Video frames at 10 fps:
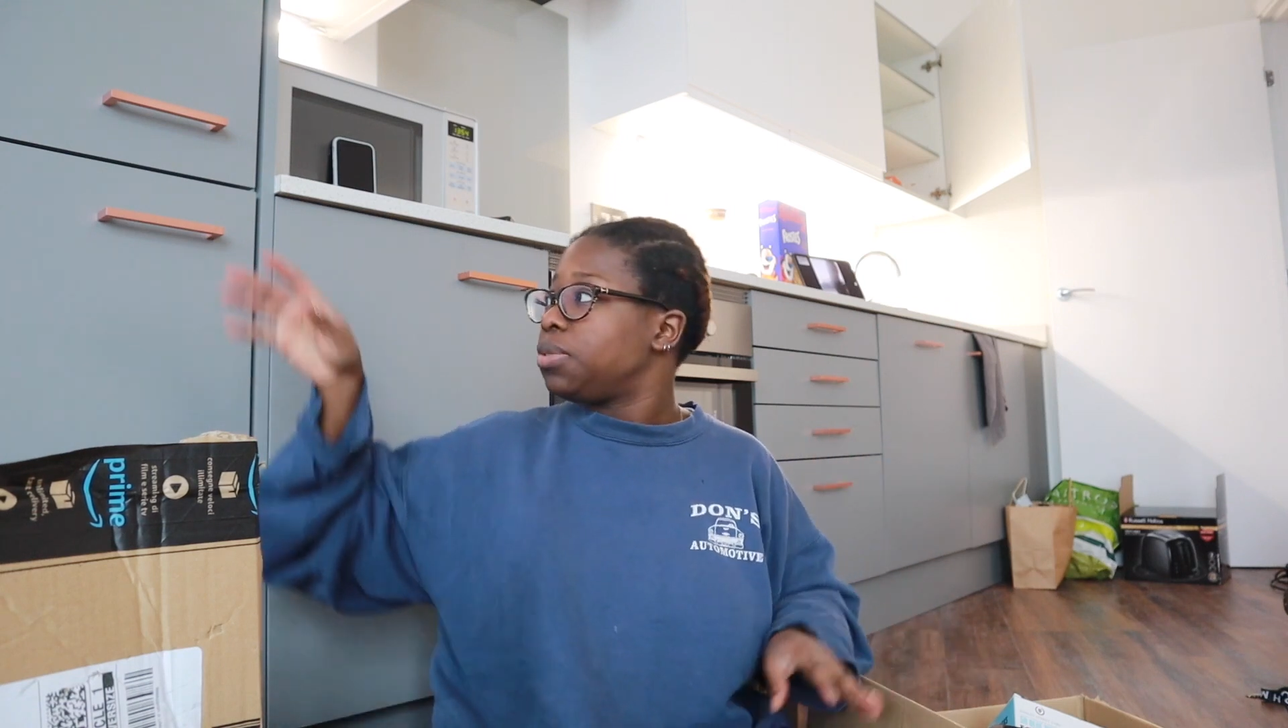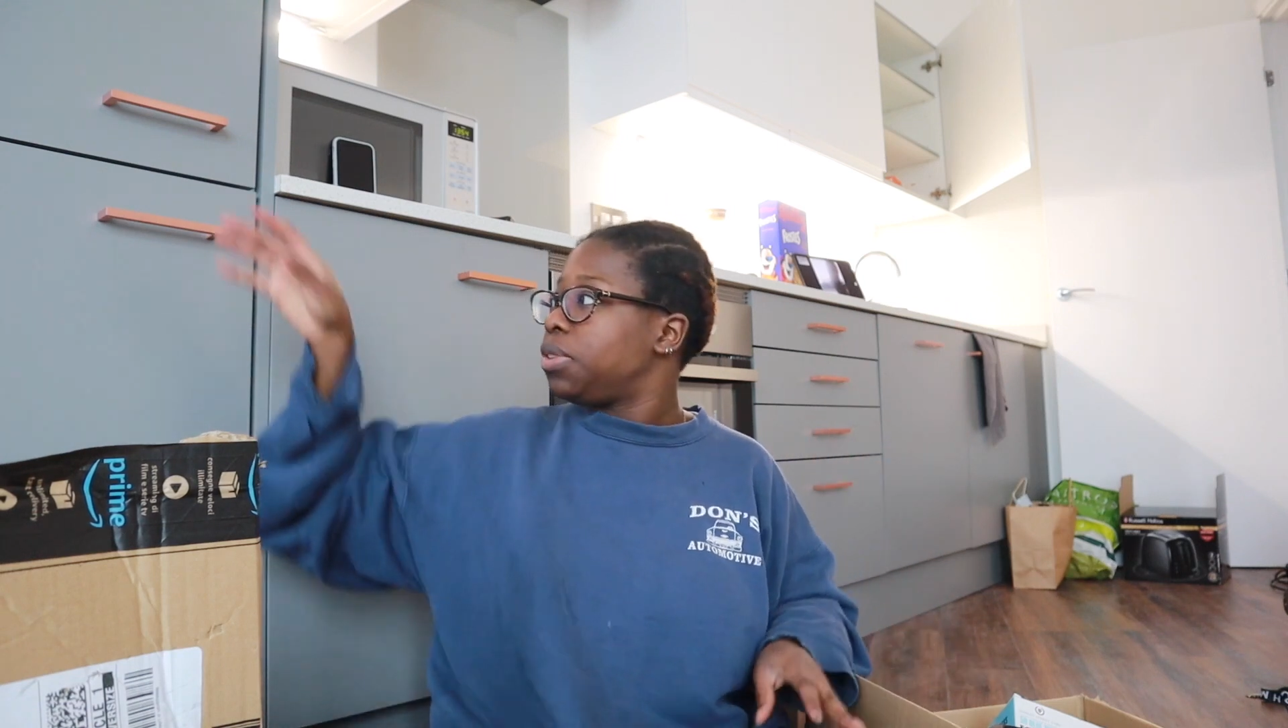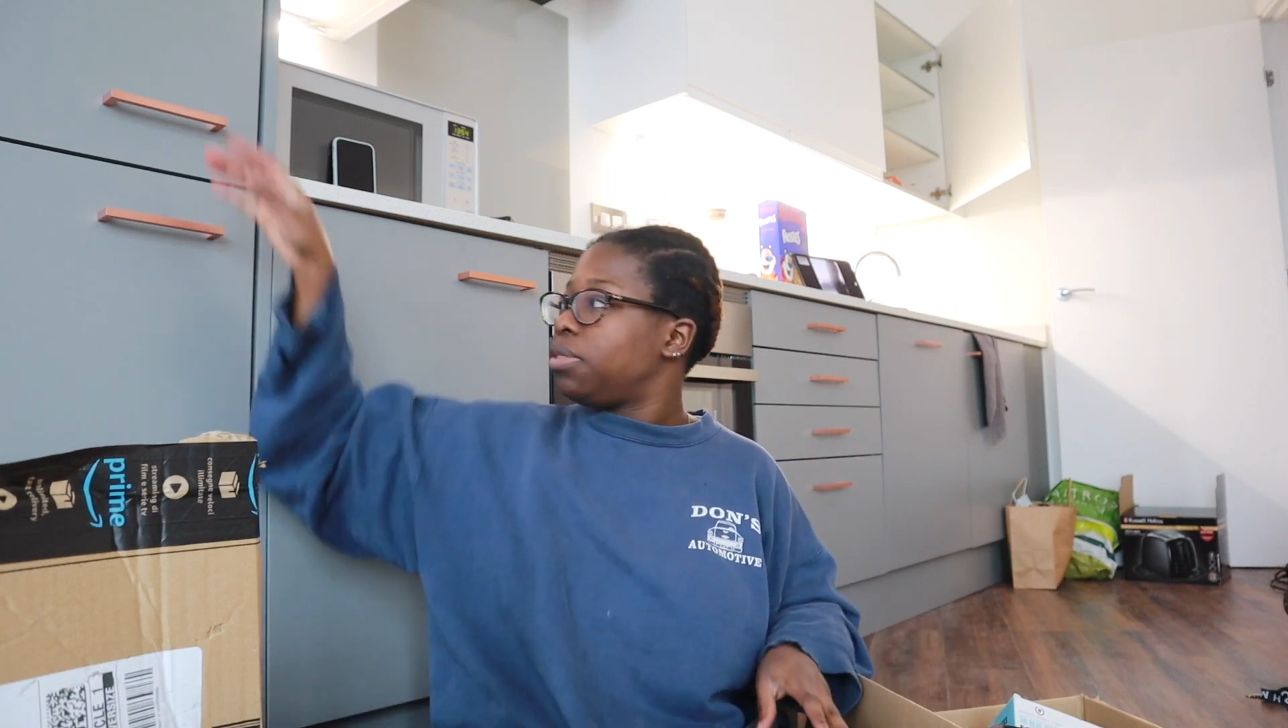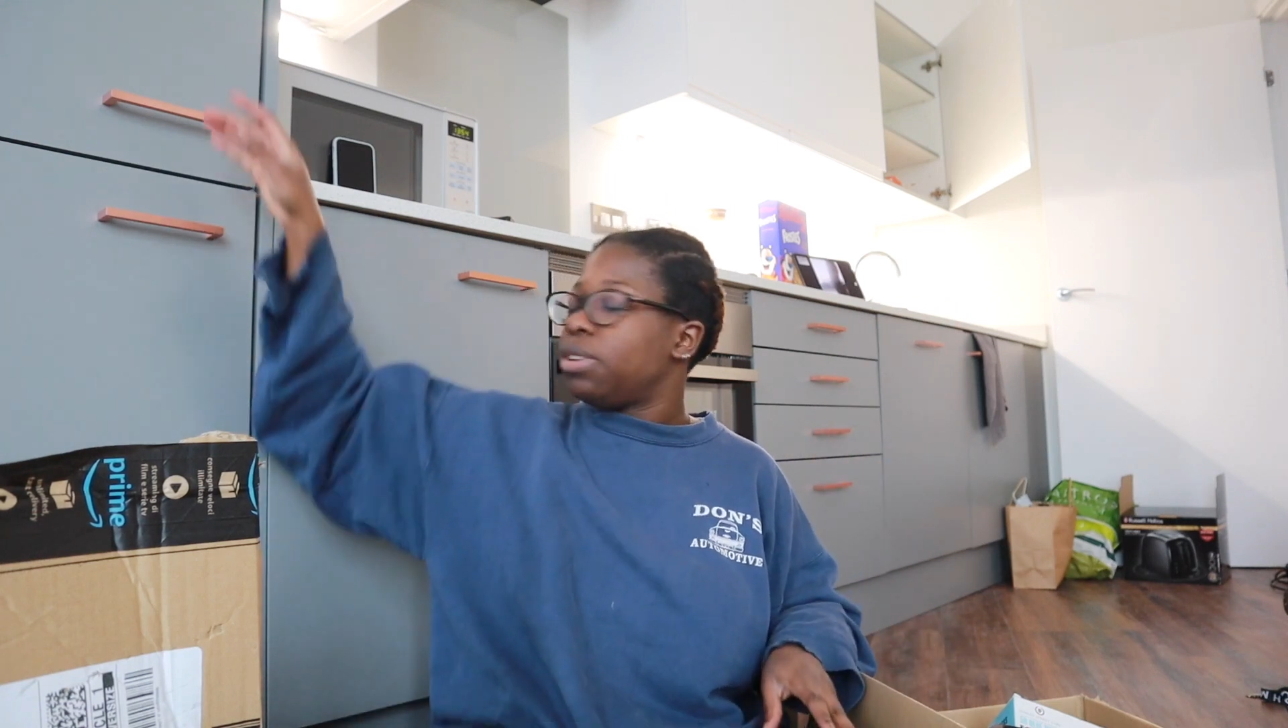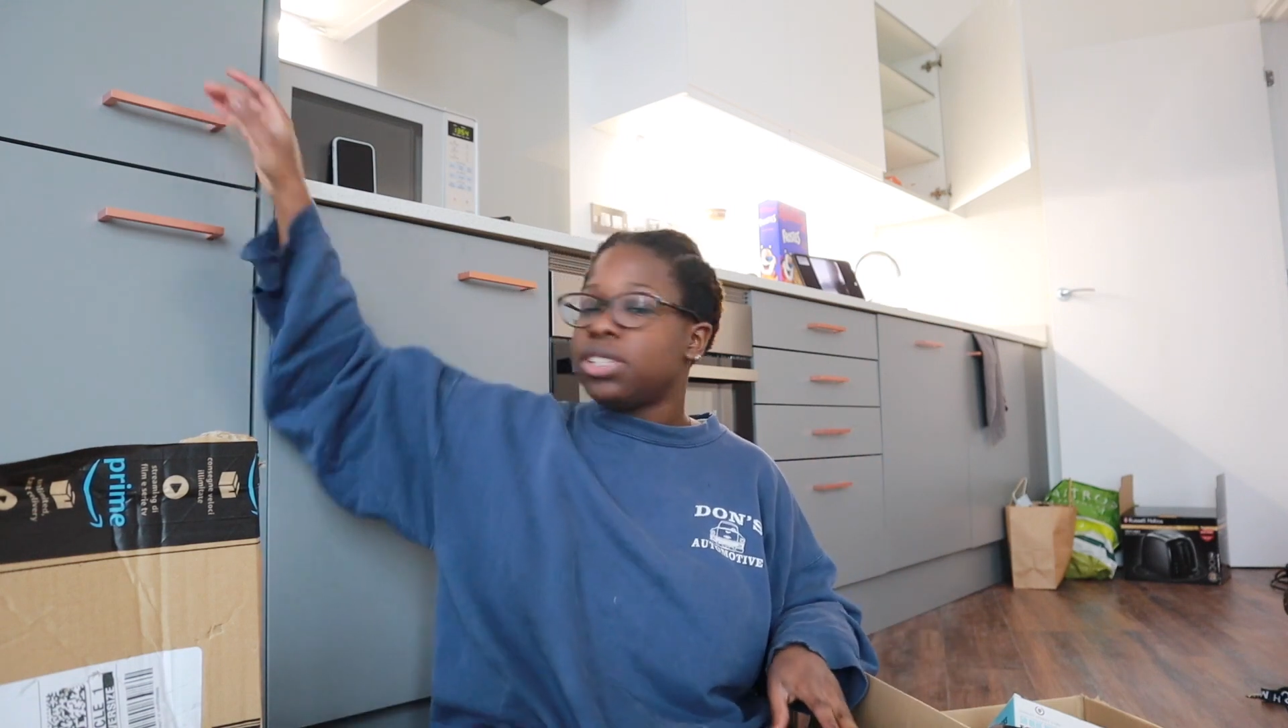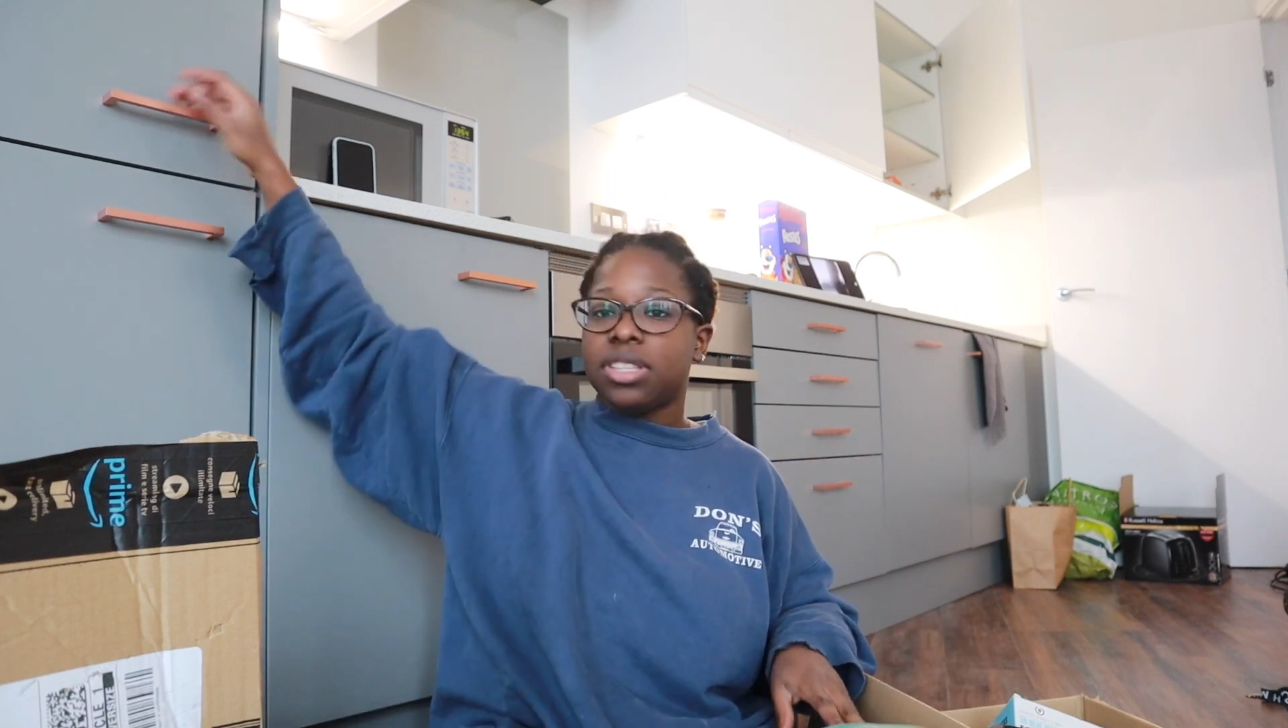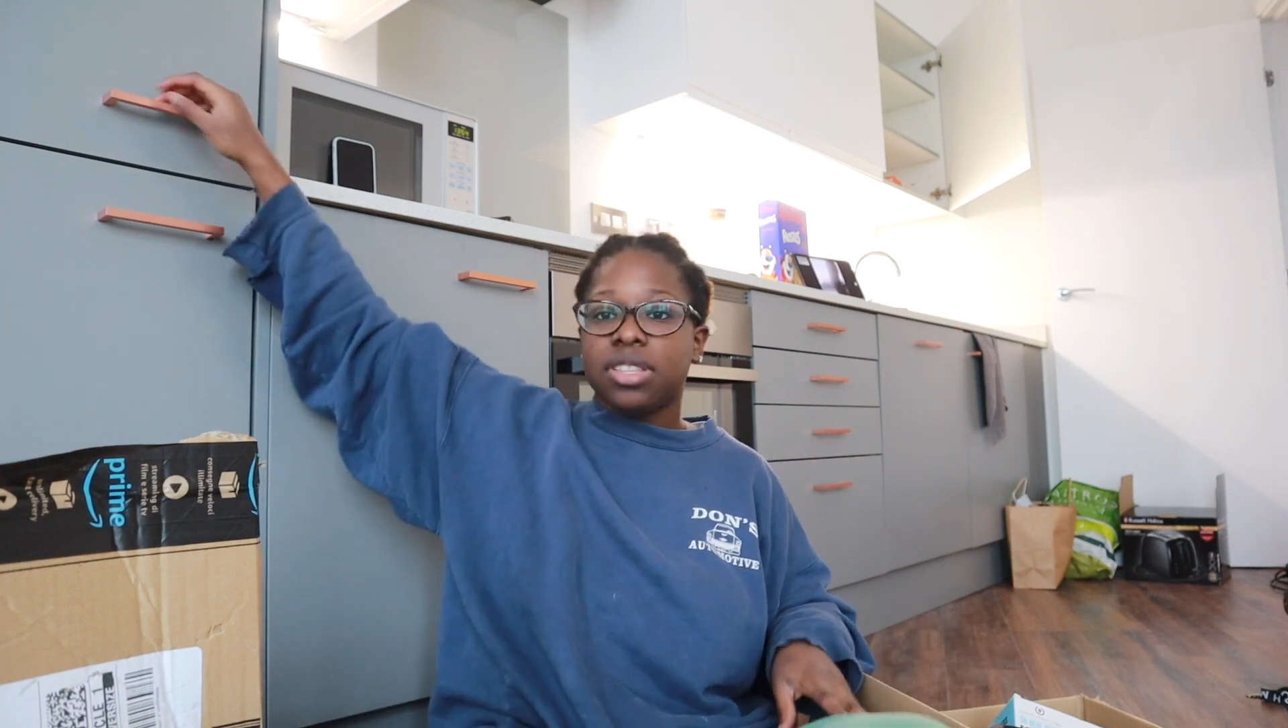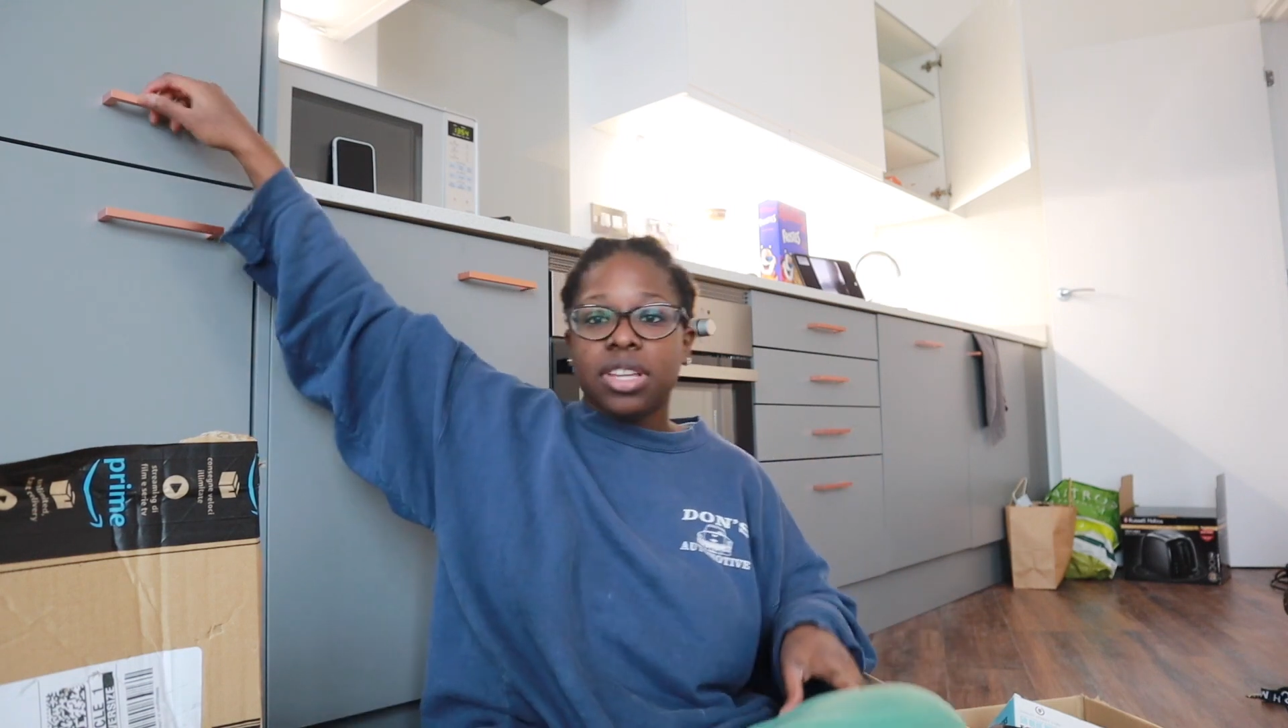when the rest of the